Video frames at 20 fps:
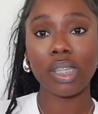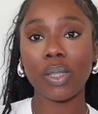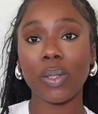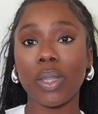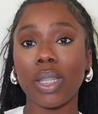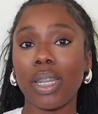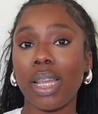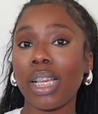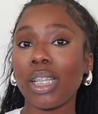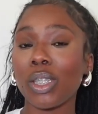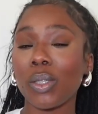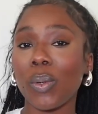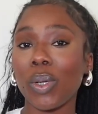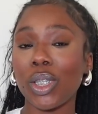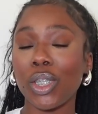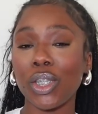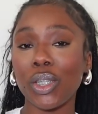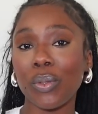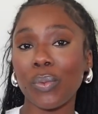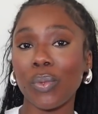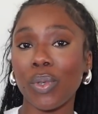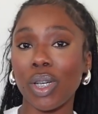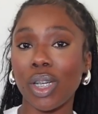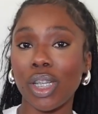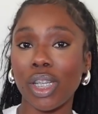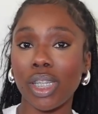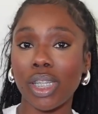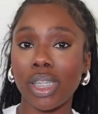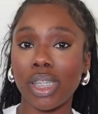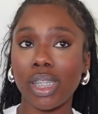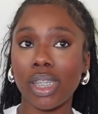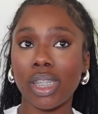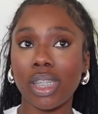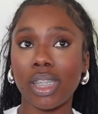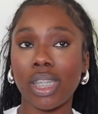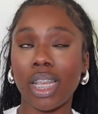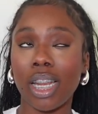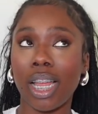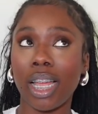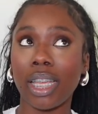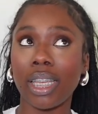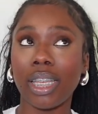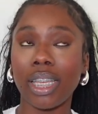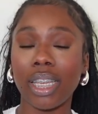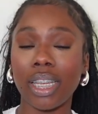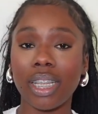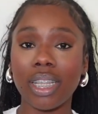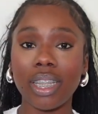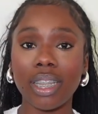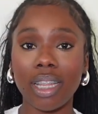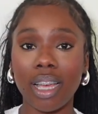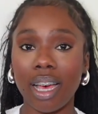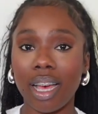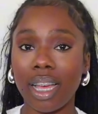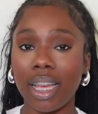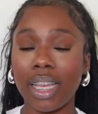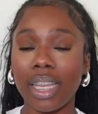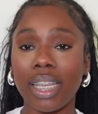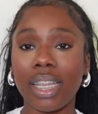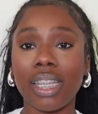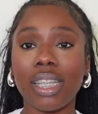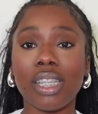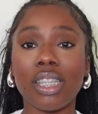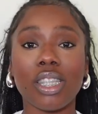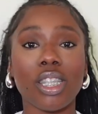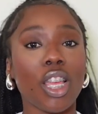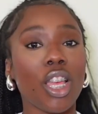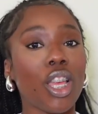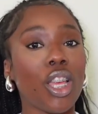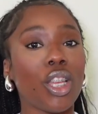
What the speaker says: So the next question that I get a lot is,